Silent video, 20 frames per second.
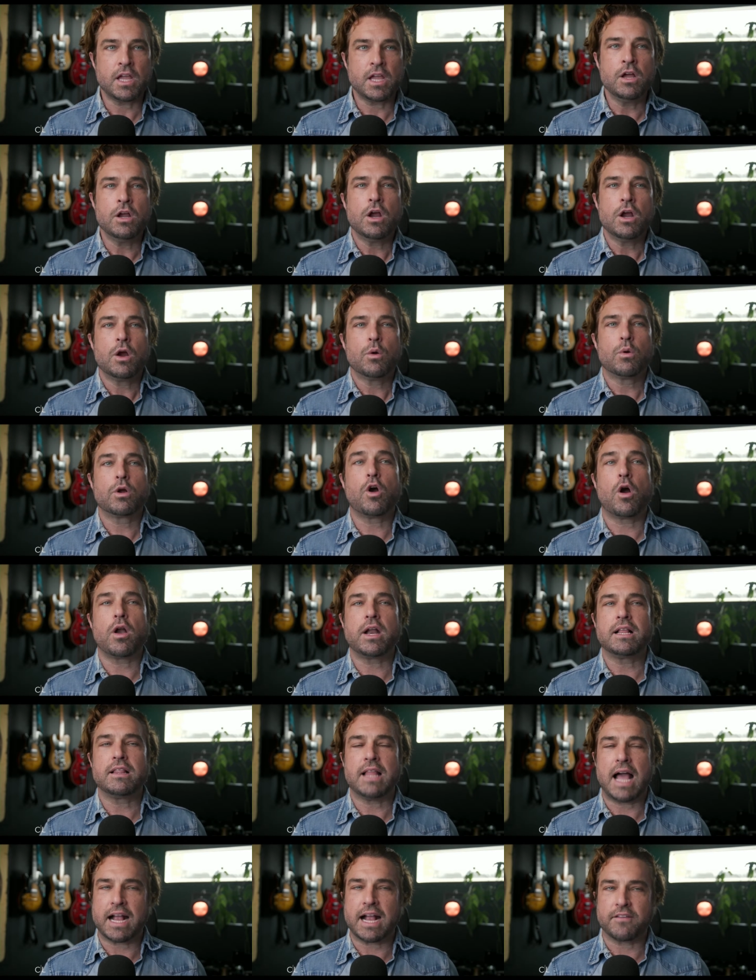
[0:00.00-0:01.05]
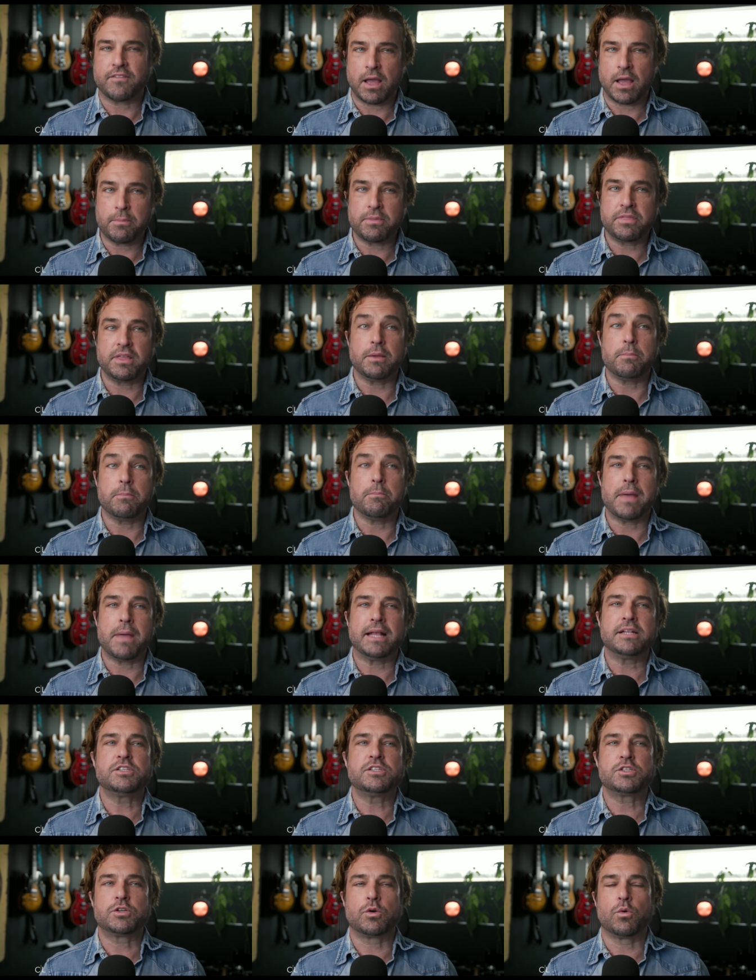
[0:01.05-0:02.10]
Regarding a lack of empathy, men
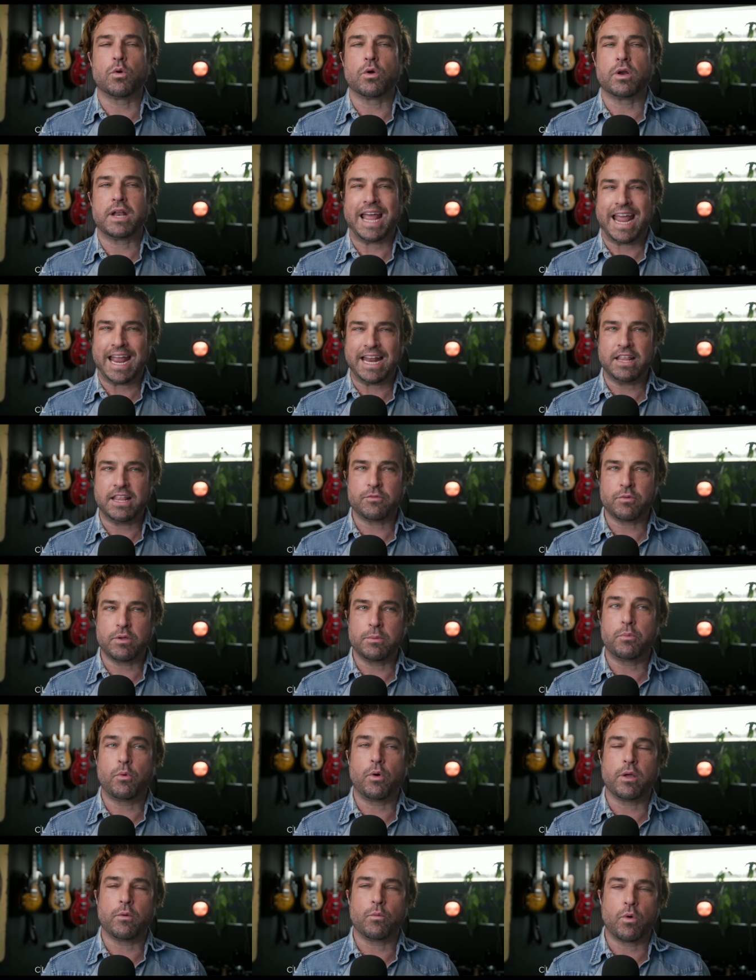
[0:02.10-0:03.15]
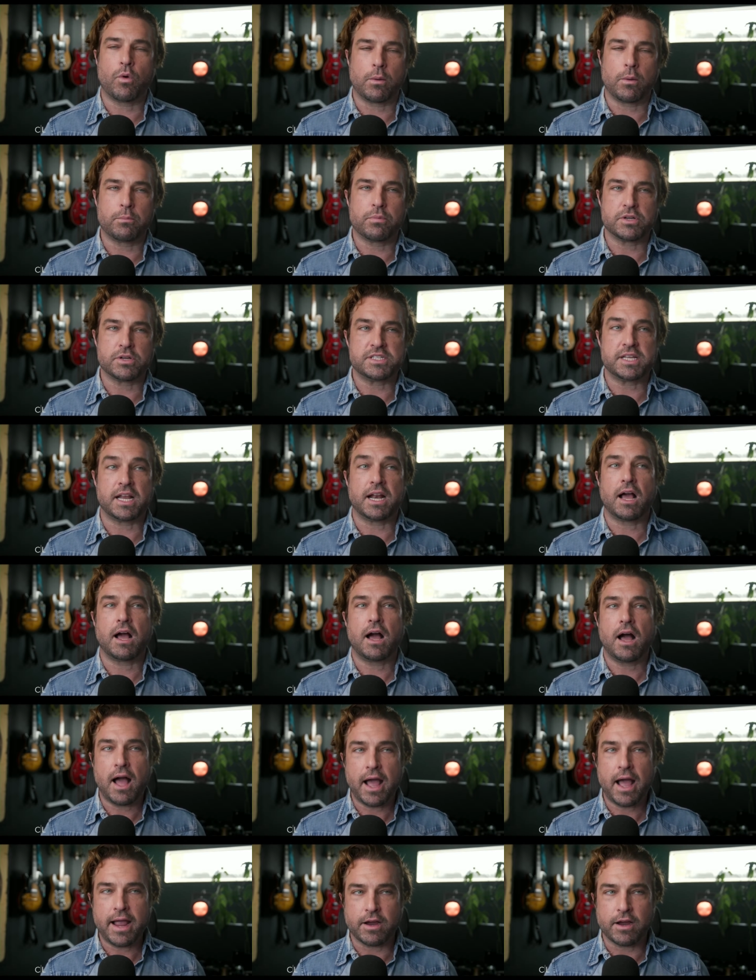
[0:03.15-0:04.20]
scored 83.1%
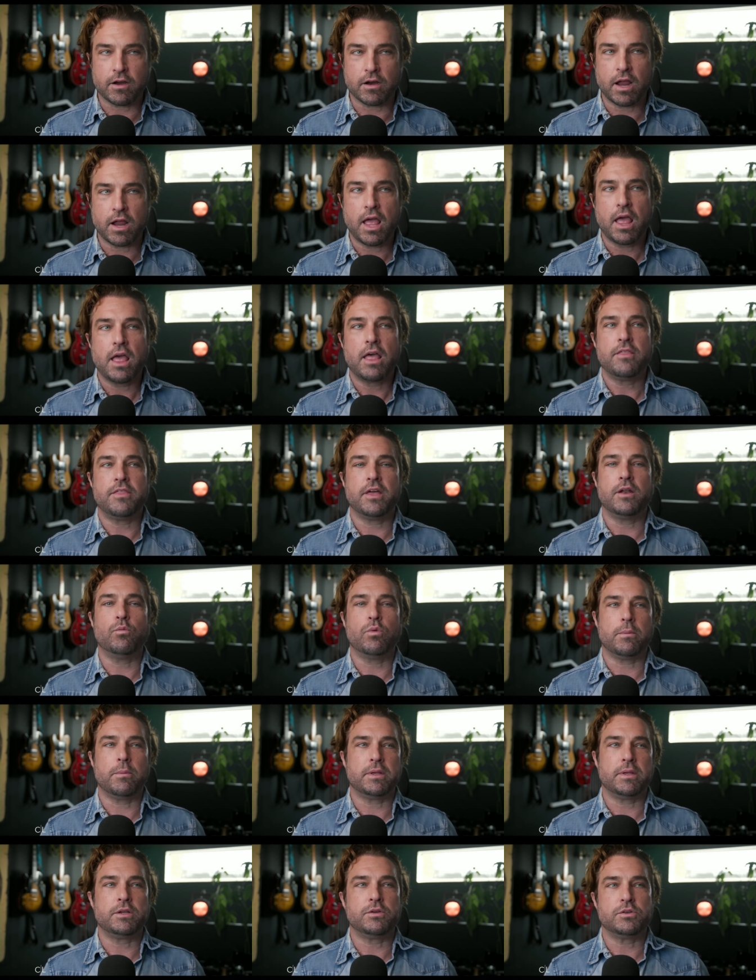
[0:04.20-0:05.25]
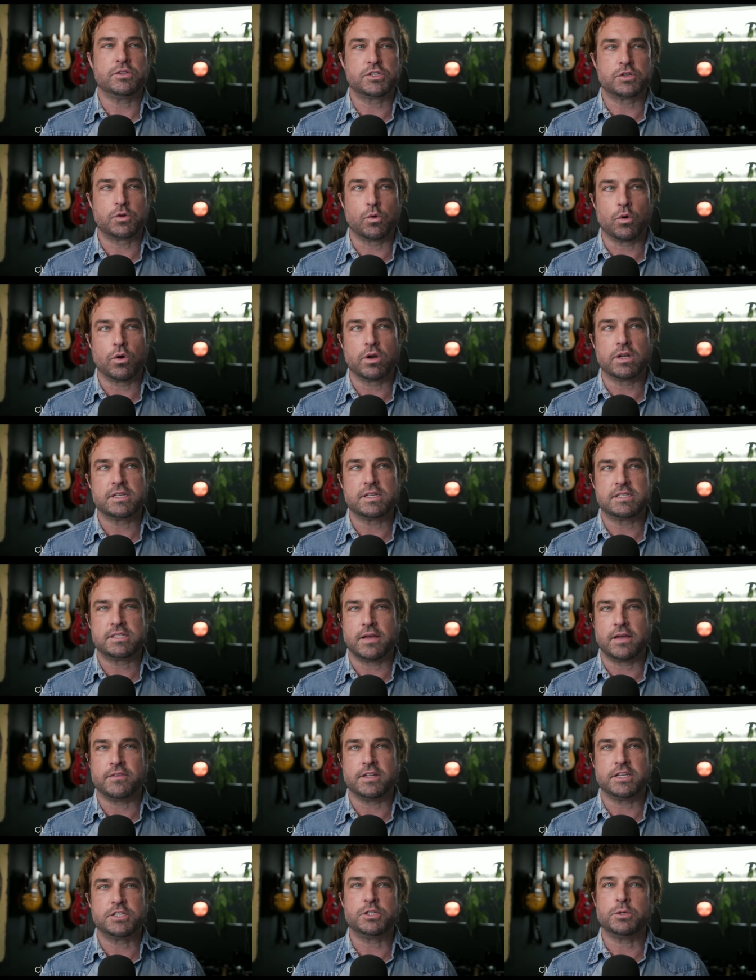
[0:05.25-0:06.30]
higher than women, who scored
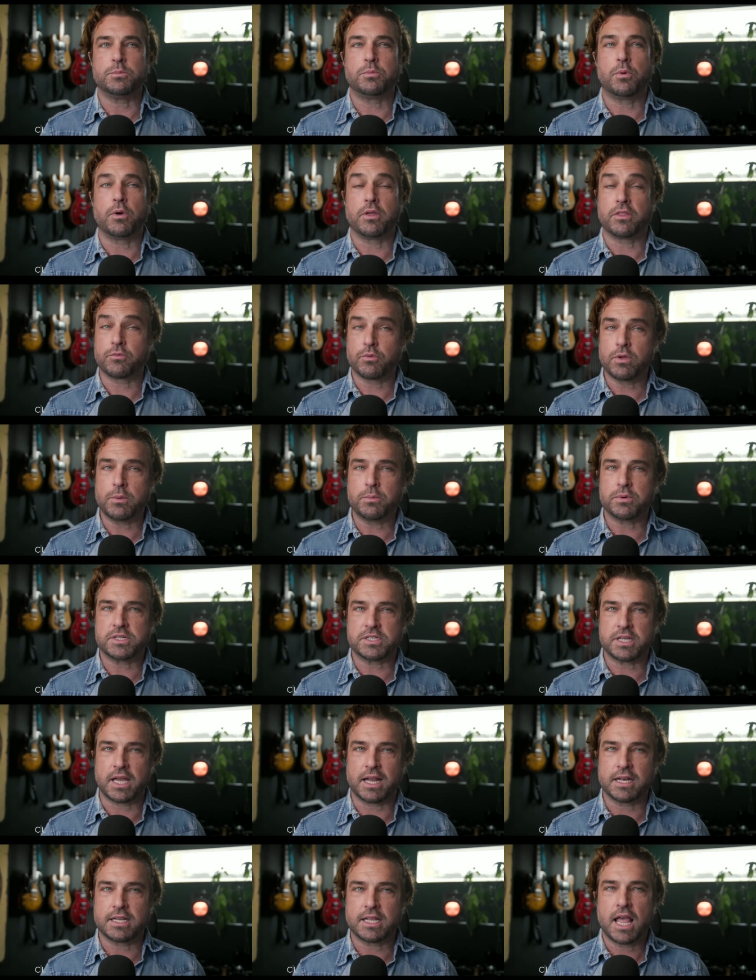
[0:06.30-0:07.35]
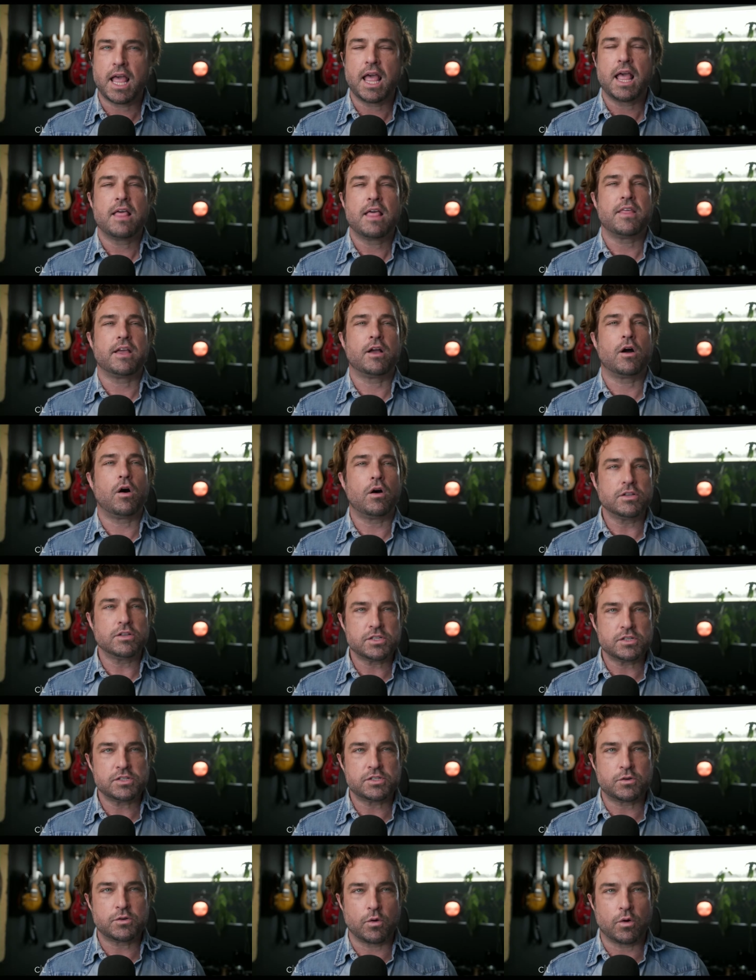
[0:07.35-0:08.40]
72.3%. They also
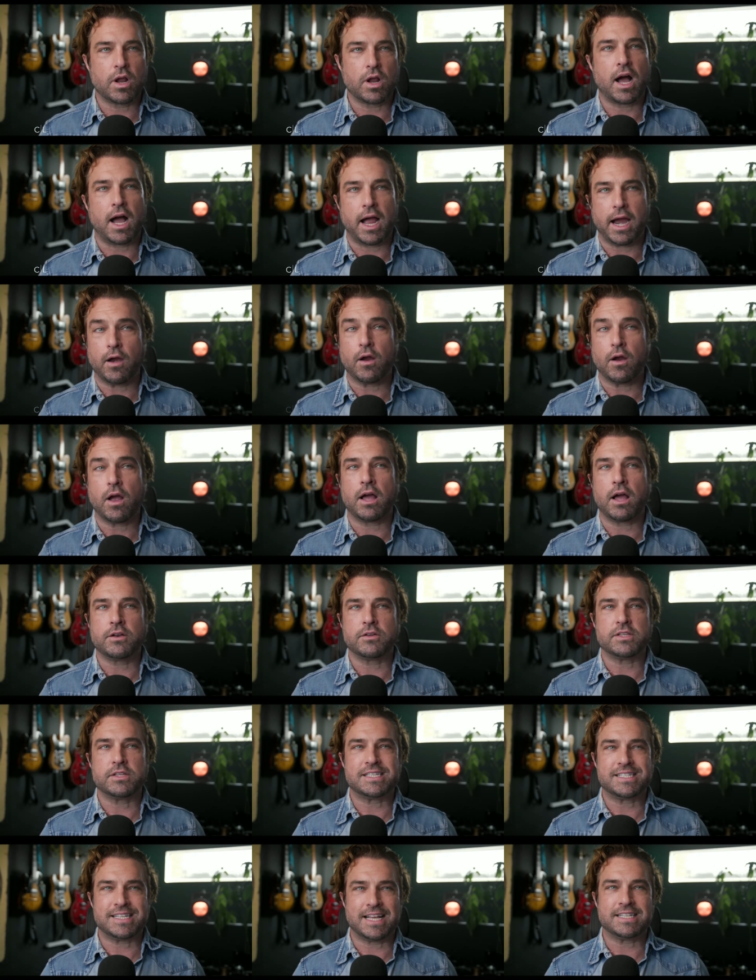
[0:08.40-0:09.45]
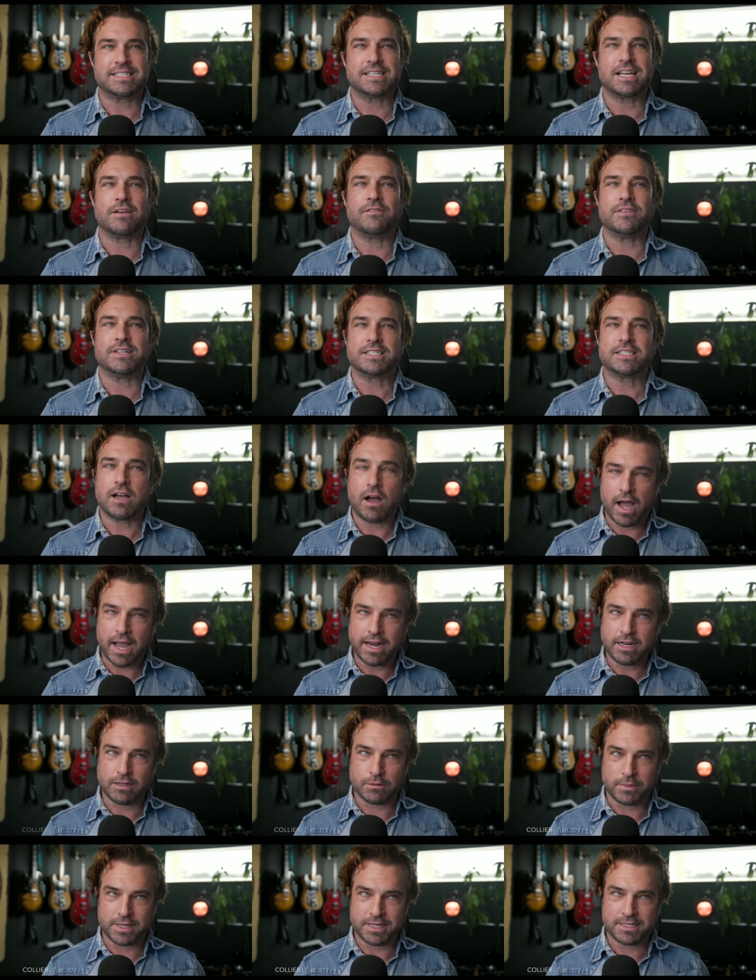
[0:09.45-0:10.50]
scored higher under the sense of
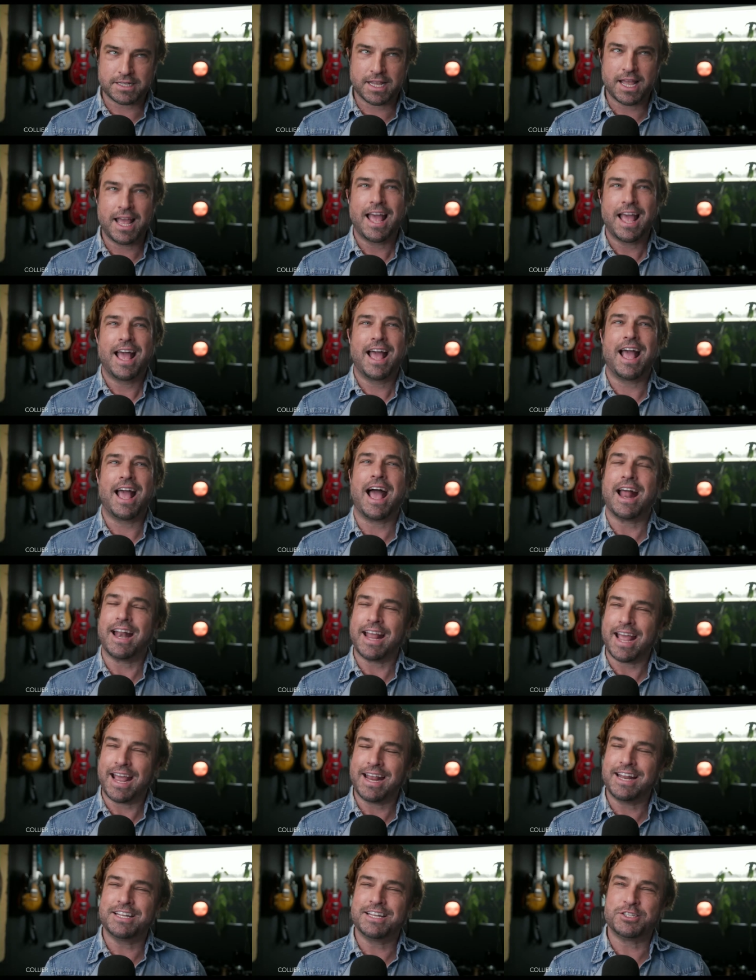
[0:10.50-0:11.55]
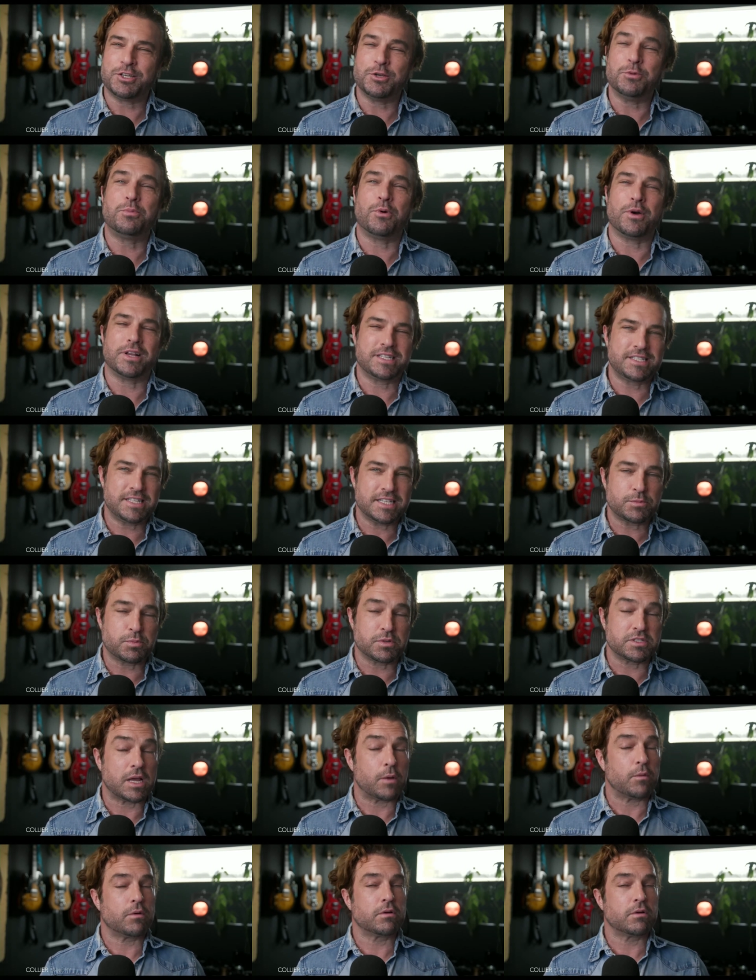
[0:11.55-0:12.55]
entitlement at 82.6%. Because